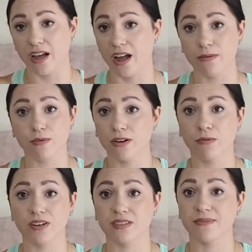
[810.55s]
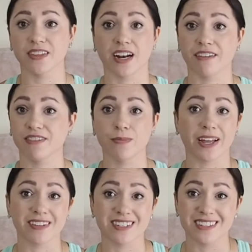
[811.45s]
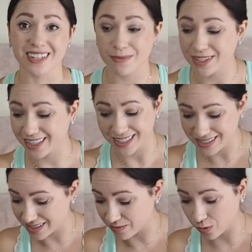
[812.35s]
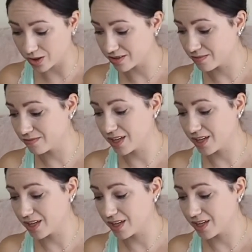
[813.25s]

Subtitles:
I want to wear something that I feel balanced and stable in, and that's these 4s.